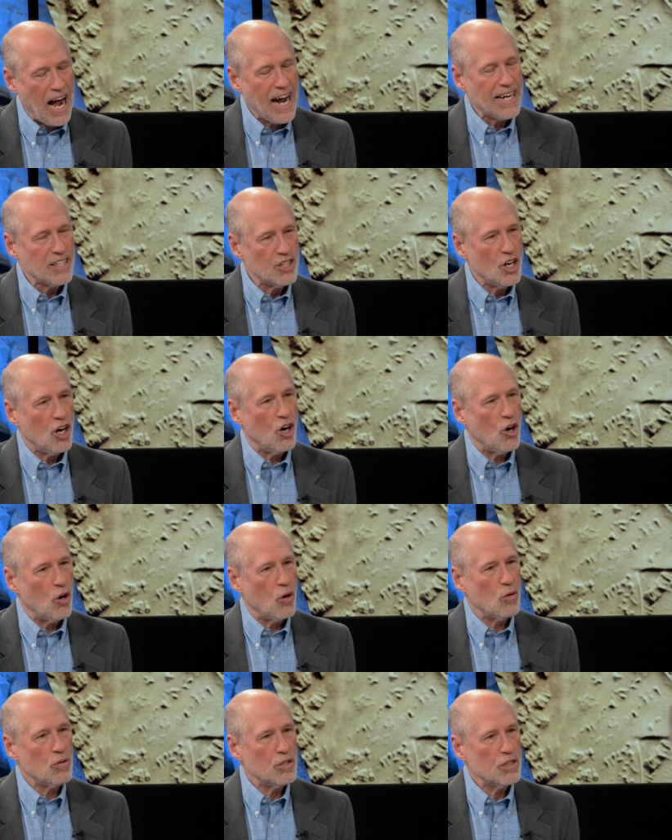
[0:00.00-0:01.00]
I
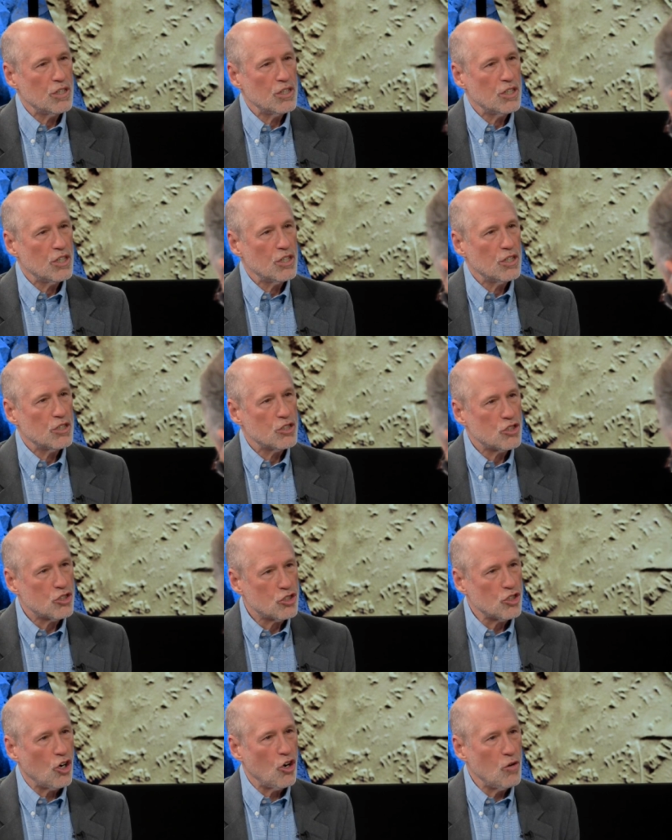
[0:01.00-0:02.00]
know
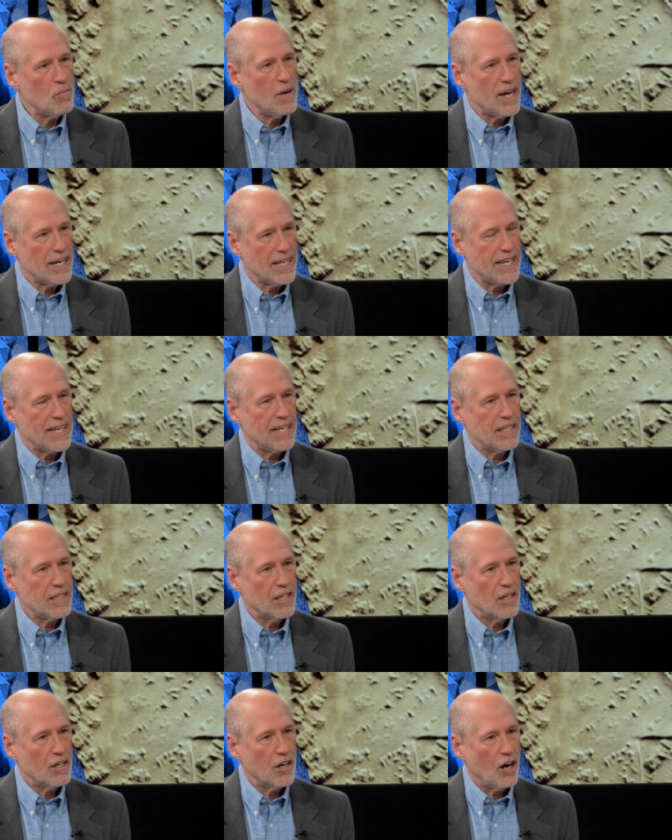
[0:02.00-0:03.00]
so many
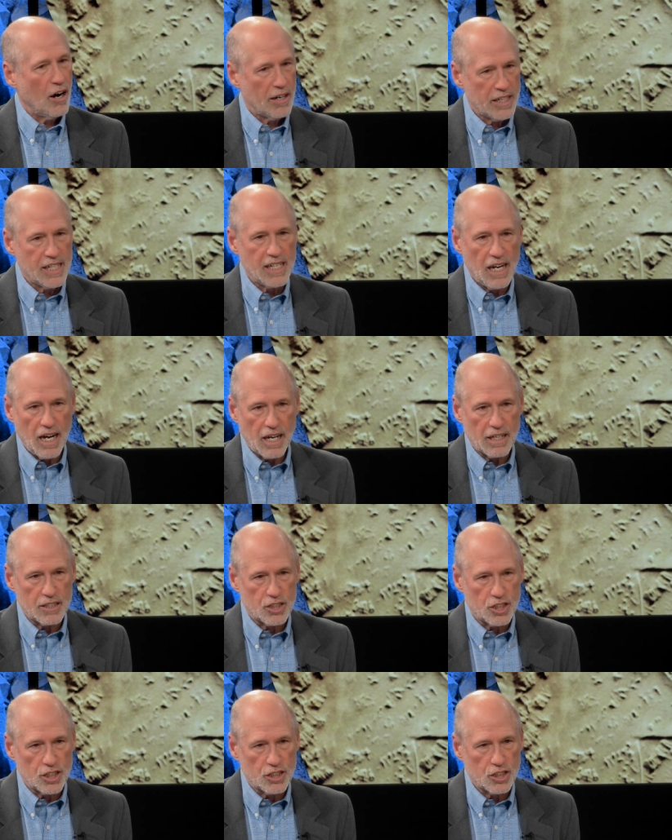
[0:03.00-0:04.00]

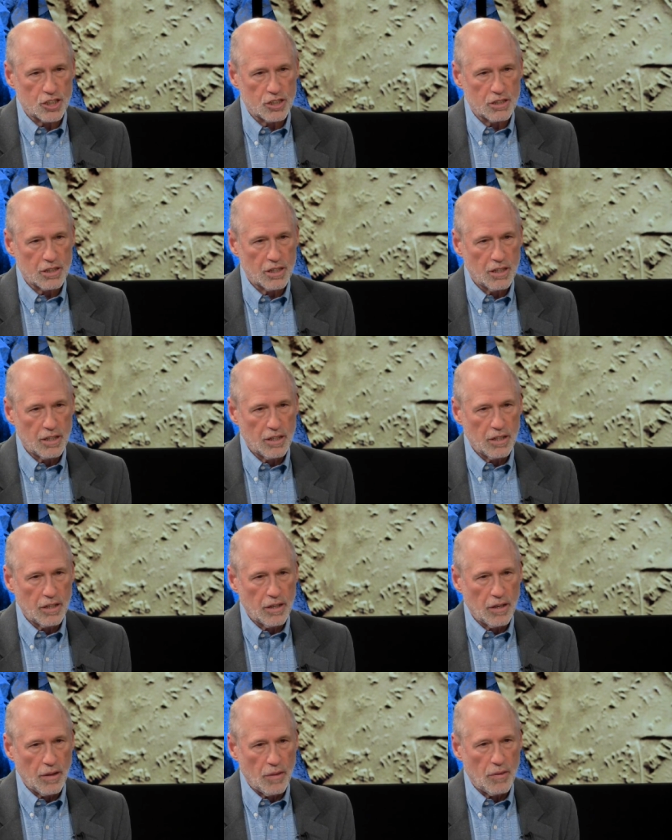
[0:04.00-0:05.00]
archaeologists
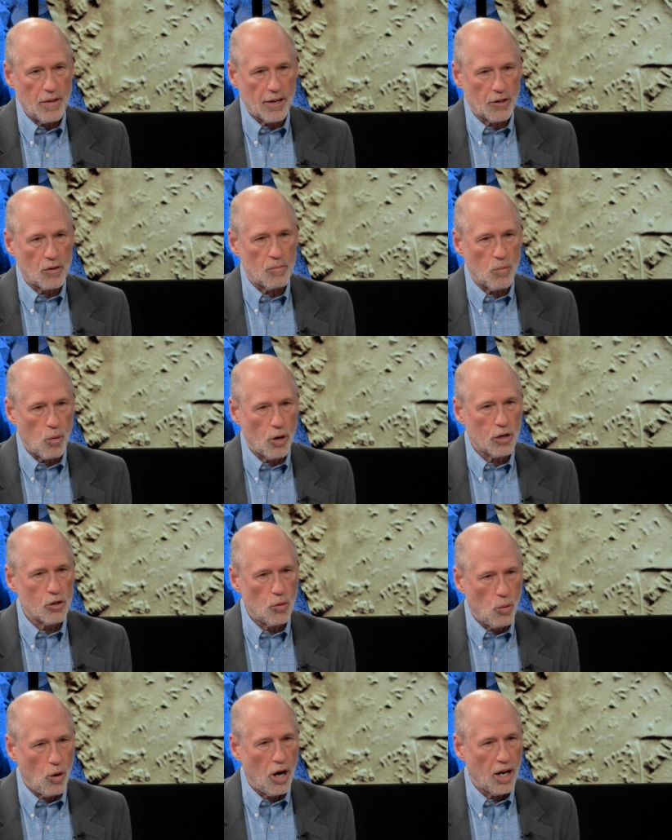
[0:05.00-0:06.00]
that are more
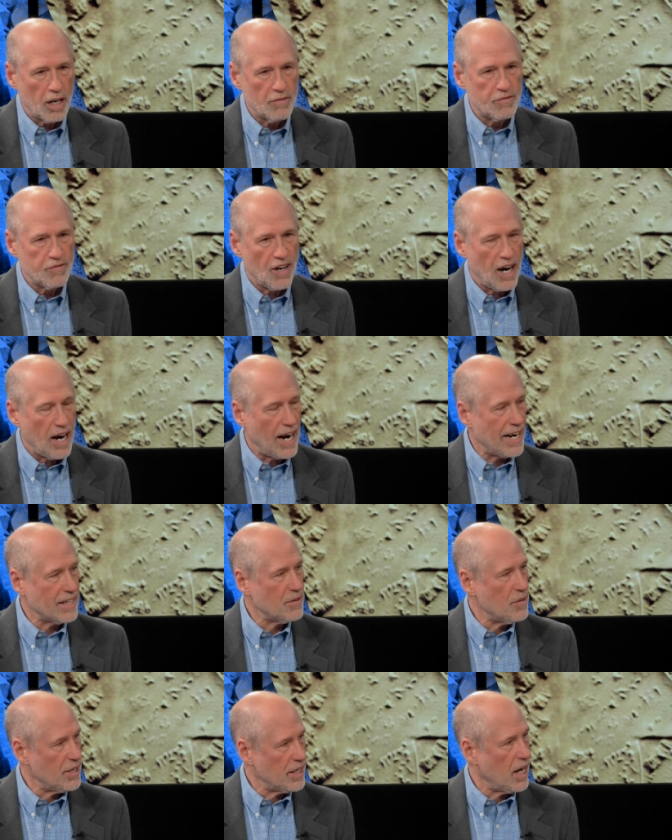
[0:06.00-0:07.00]

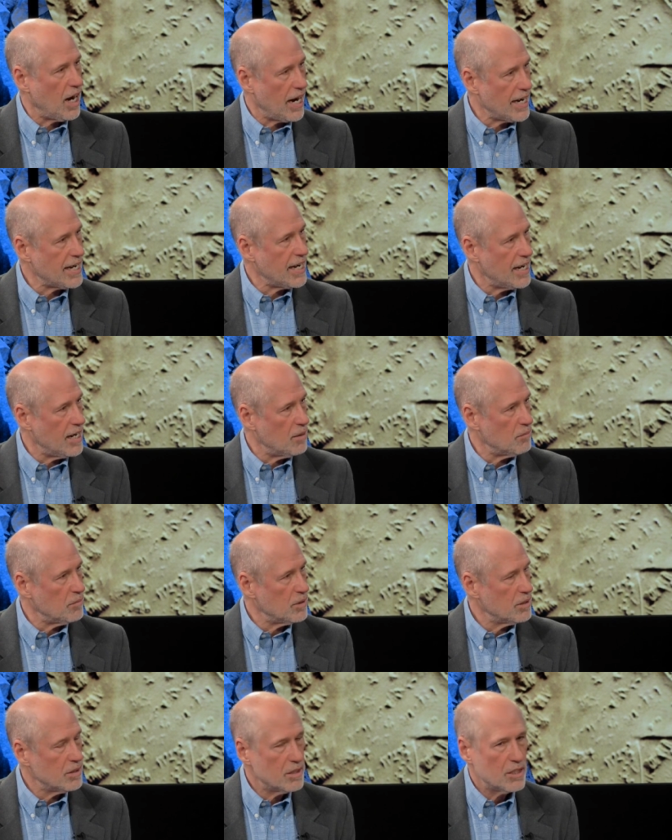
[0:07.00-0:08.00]
qualified than I am
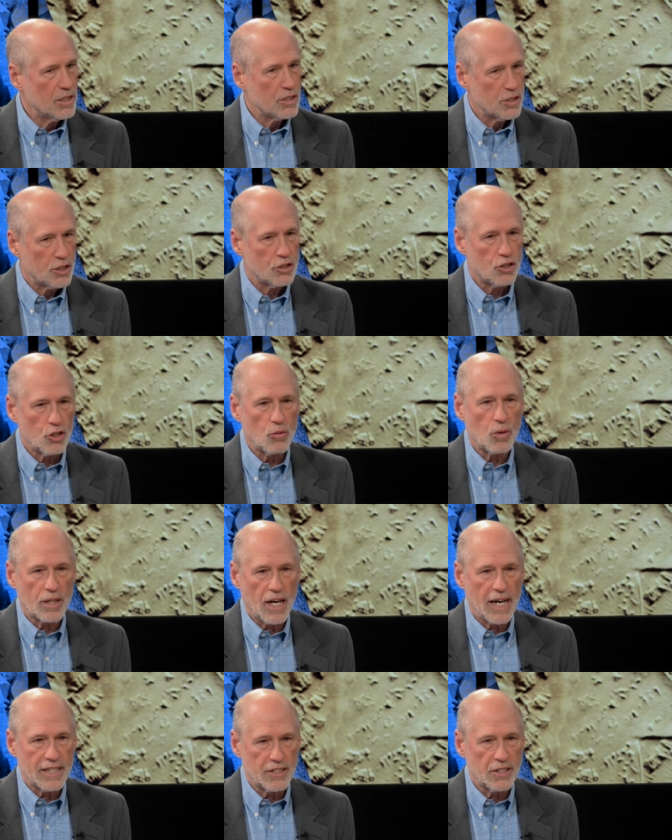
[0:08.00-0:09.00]
to do what
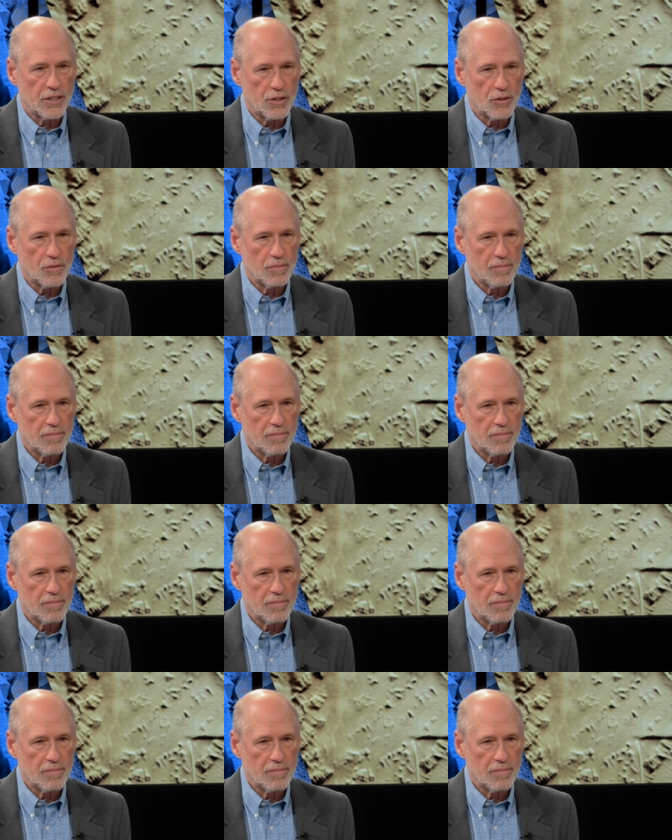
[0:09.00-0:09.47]
I do.